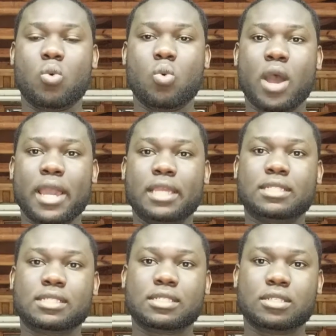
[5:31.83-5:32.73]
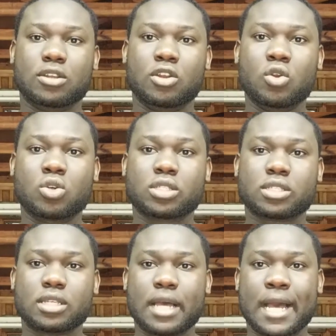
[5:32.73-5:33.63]
whites looked
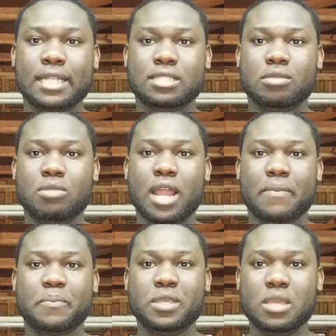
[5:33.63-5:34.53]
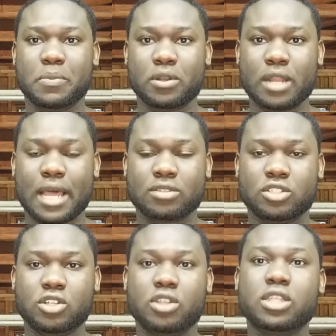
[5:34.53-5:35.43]
at black people as
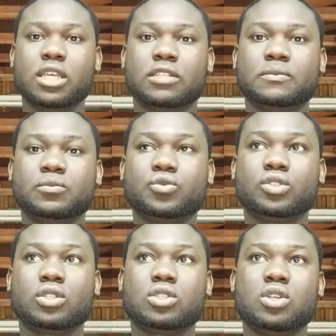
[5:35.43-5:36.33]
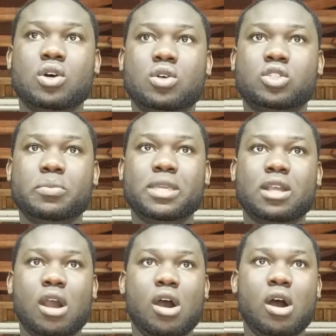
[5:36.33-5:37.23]
nothing. So to be
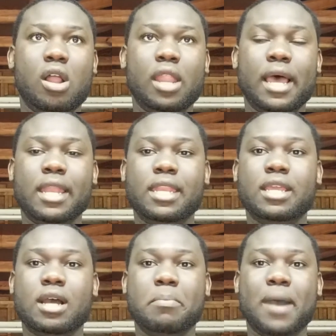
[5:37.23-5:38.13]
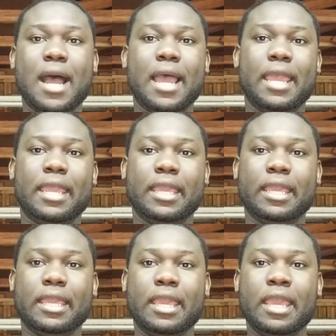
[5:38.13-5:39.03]
called a nigger by
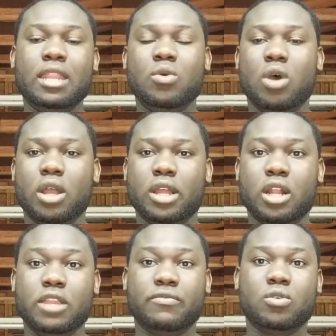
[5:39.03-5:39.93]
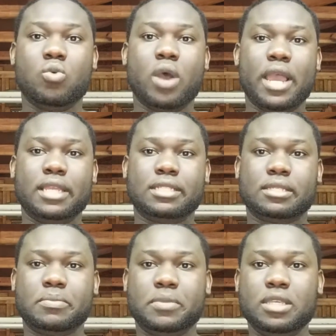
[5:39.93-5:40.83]
anyone or even white
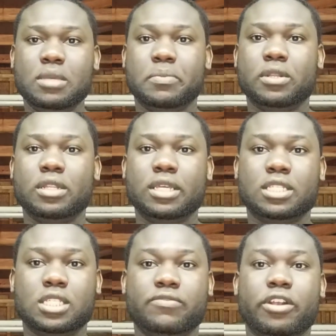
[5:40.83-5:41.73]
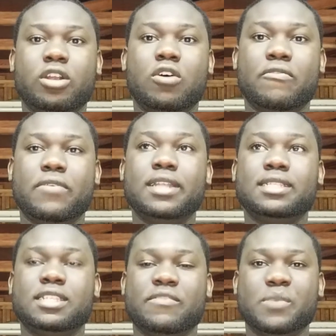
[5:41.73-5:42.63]
people, it is very
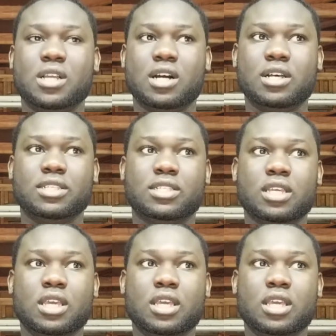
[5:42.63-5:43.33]
offensive because